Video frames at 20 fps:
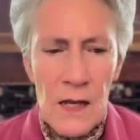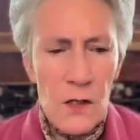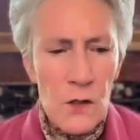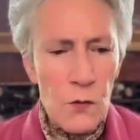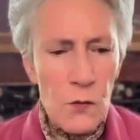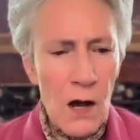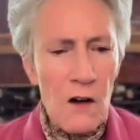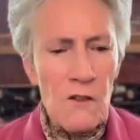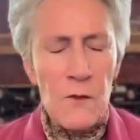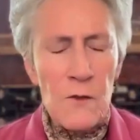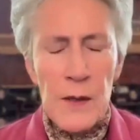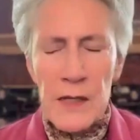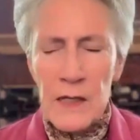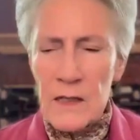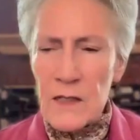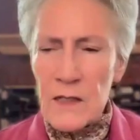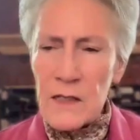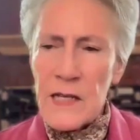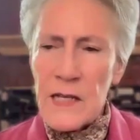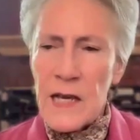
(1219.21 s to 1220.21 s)
12
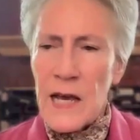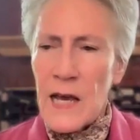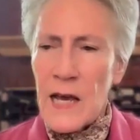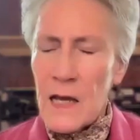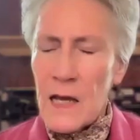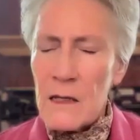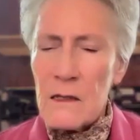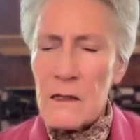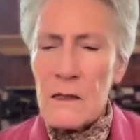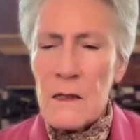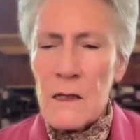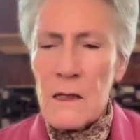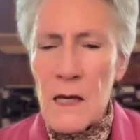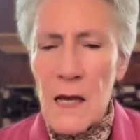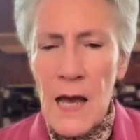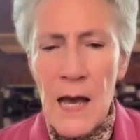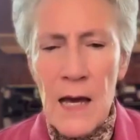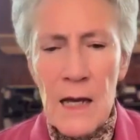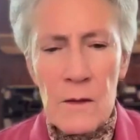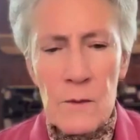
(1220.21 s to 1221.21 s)
minutes a day
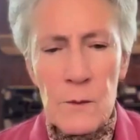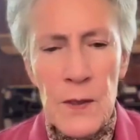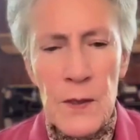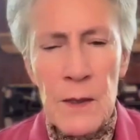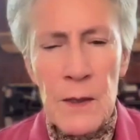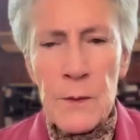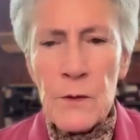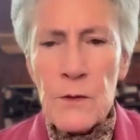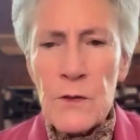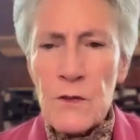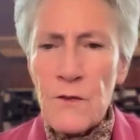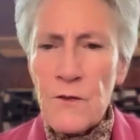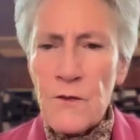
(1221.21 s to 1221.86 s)
and people's